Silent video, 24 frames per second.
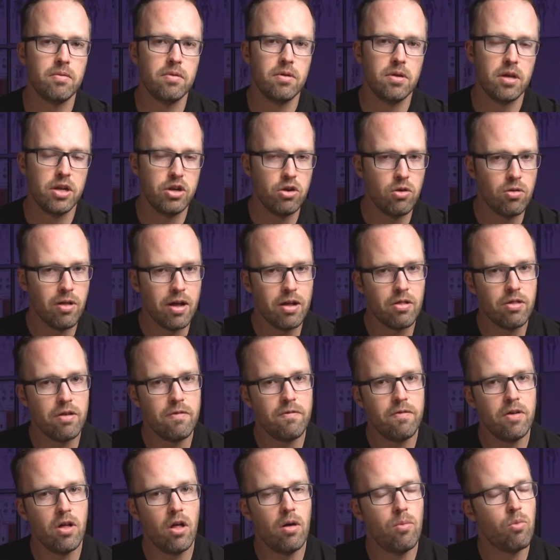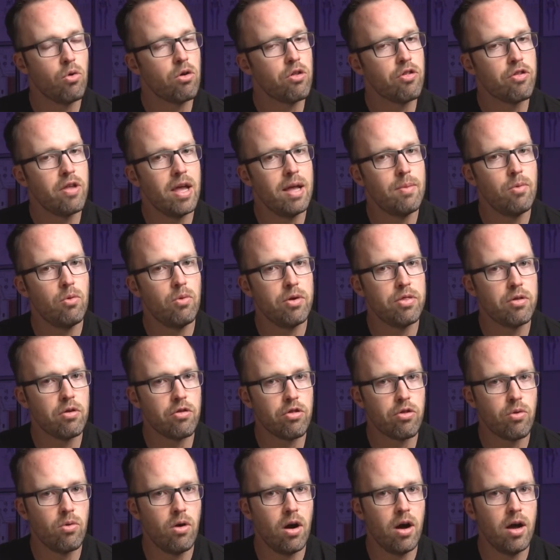And you'll likely feel more stable with your
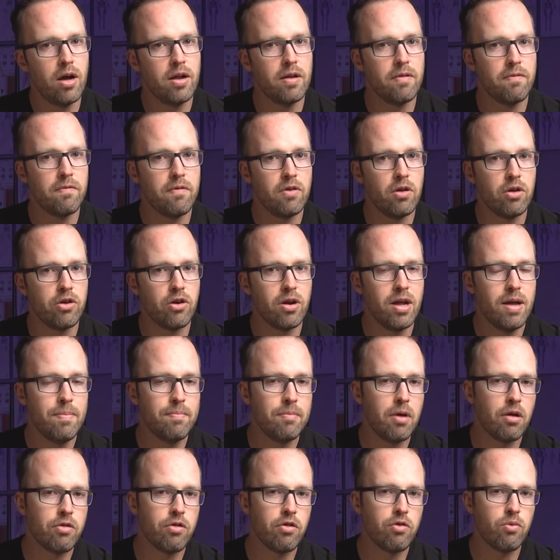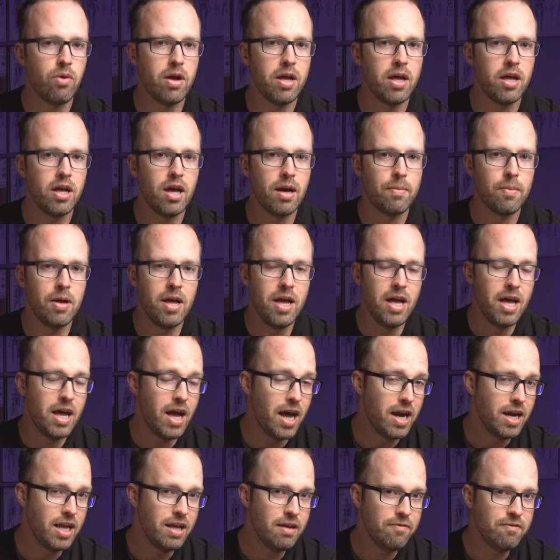squat and feel your hip muscles waking up,
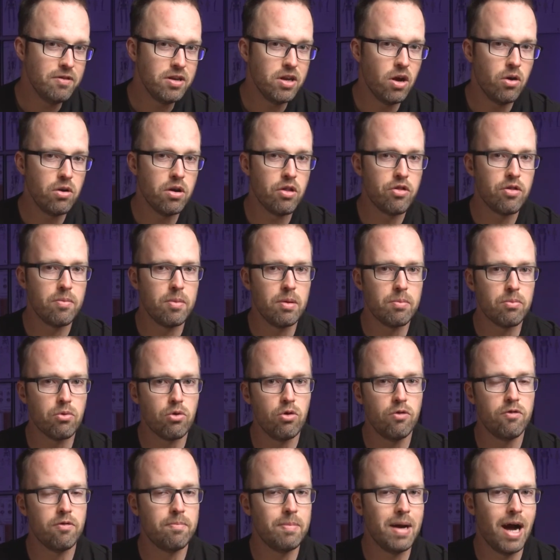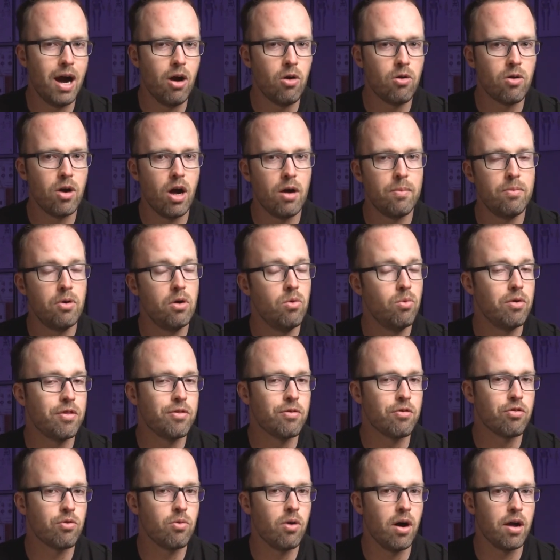and even notice some improved power output with your
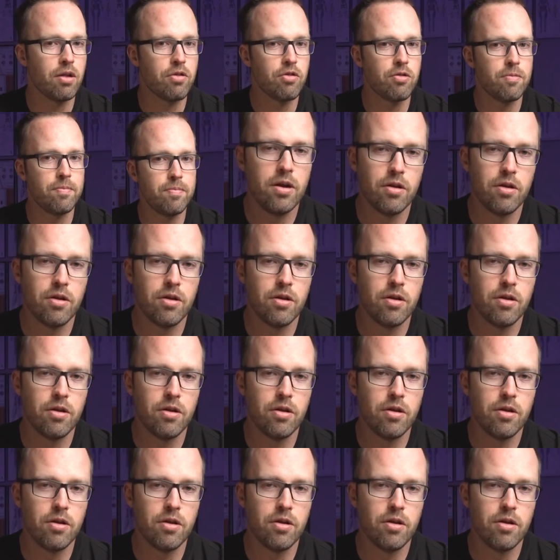squats.